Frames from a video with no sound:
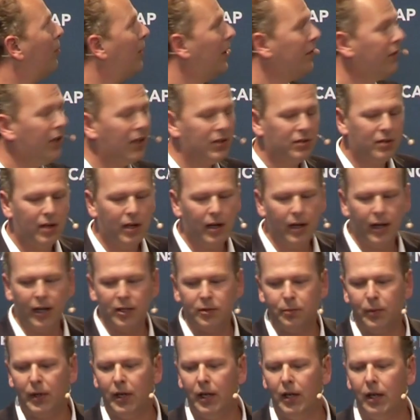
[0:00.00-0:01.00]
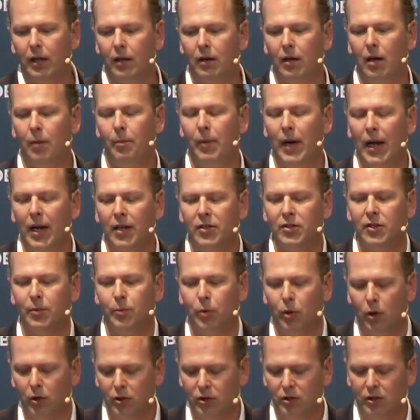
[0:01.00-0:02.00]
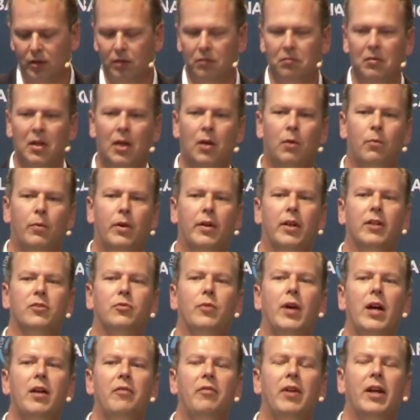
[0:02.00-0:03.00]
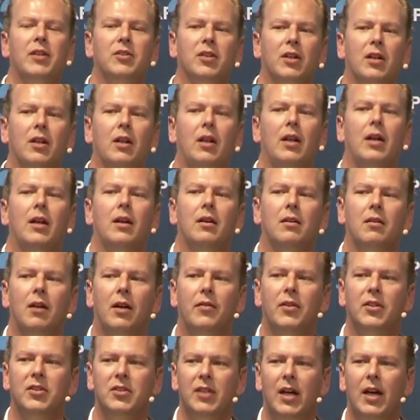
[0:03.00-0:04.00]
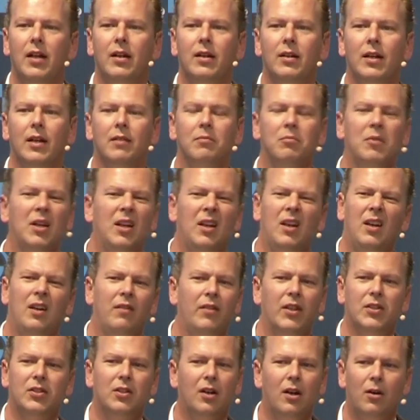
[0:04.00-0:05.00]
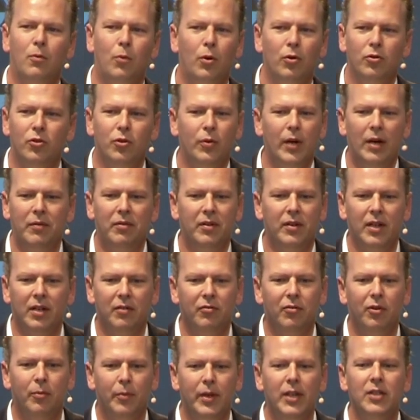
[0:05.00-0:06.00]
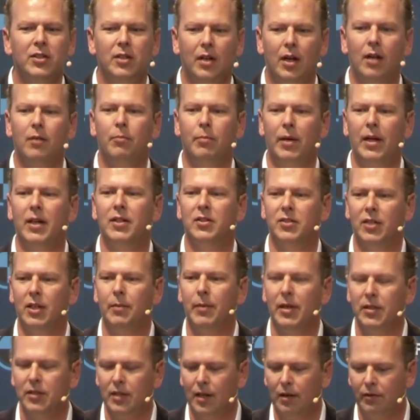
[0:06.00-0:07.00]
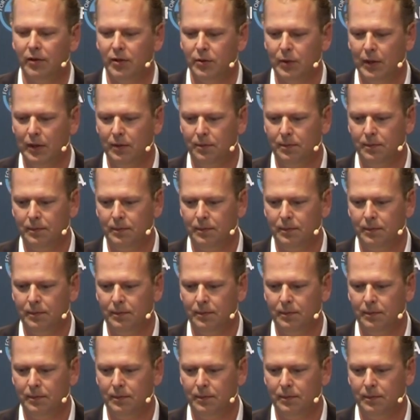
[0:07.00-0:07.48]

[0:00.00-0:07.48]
but Tesla as being a balanced approach, where the driver has a clear understanding that this car won't do everything for me, so I'll better steer myself as well.